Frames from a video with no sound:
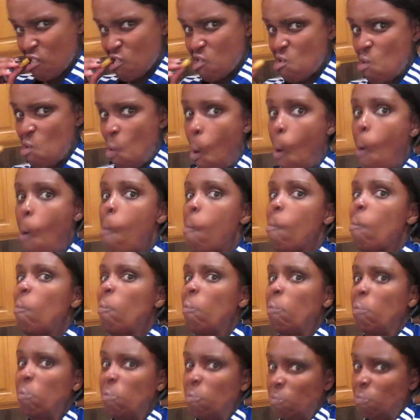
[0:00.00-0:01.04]
I was thinking
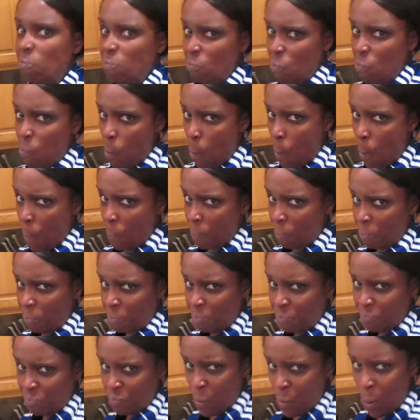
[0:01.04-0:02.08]
more like five hundred
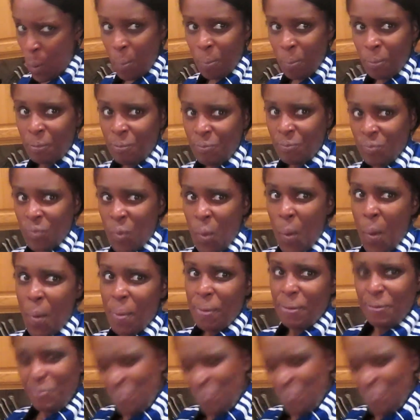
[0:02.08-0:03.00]
thousand for point five